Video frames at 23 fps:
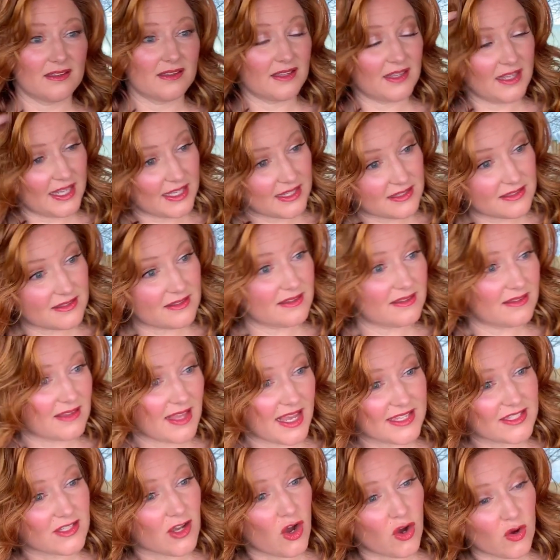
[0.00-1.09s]
it
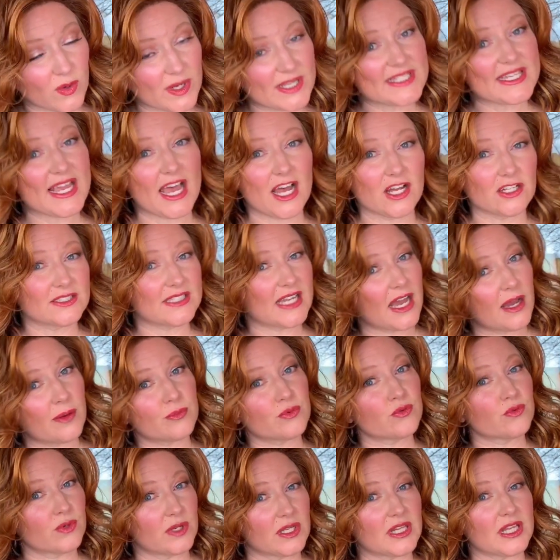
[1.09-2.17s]
has always held
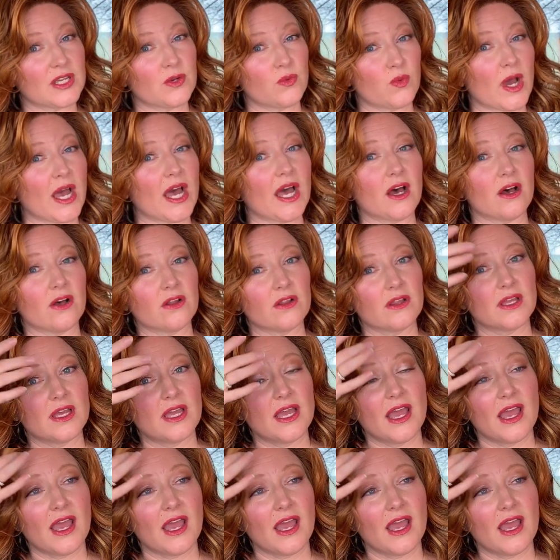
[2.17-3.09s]
up really well.